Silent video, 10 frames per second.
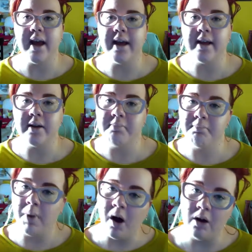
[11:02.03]
a
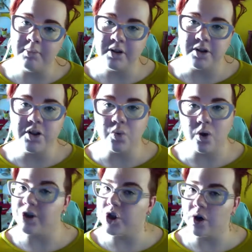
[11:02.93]
balm to
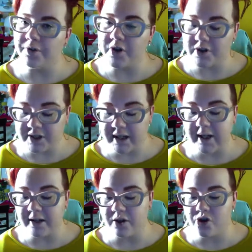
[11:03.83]
wash off your
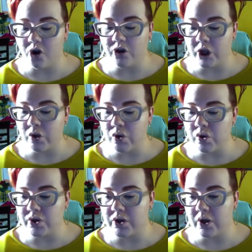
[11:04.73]
skin. Don't
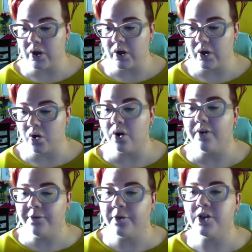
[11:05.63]
use,
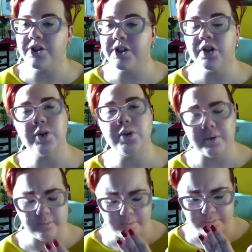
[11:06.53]
or first use
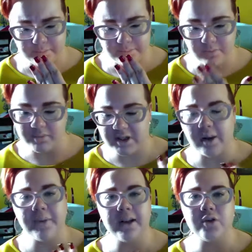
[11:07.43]

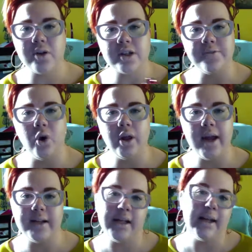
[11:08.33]
something to
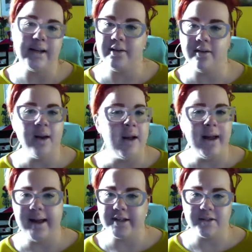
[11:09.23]
exfoliate, like a
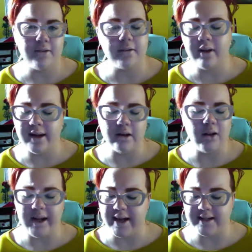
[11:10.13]

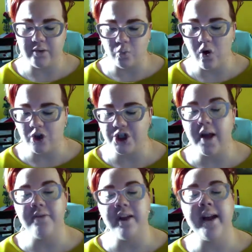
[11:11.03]
glycolic acid wash,
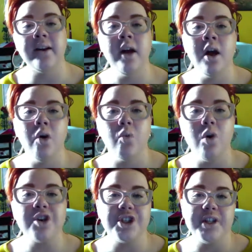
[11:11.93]
and then
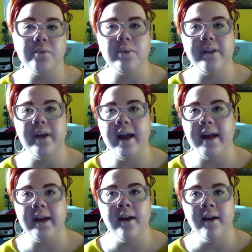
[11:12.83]
wash it with
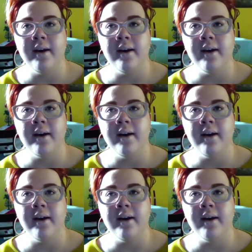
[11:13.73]
a